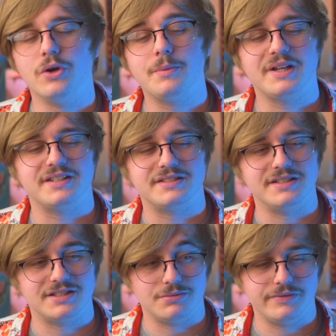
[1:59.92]
known about this
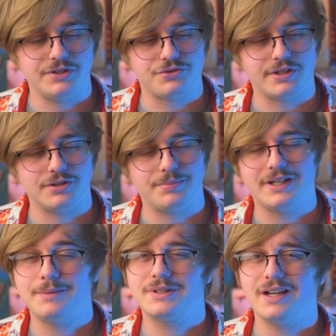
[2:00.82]
since the reveal trailer,
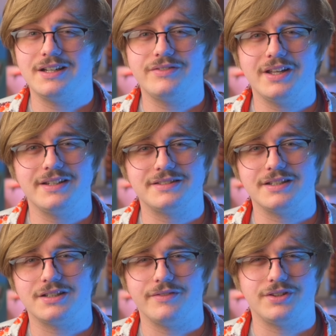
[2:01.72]
but I'm kind of getting
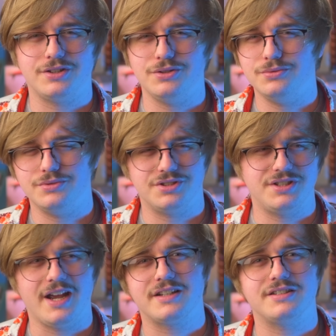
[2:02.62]
sick of the huge
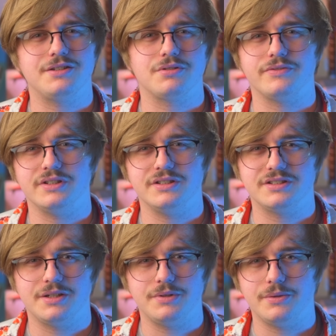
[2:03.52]
tech-centric
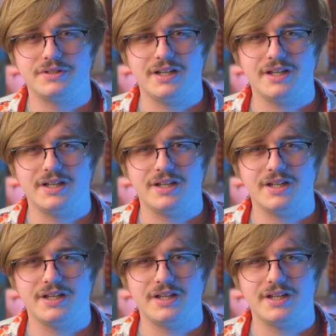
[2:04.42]
villains that we always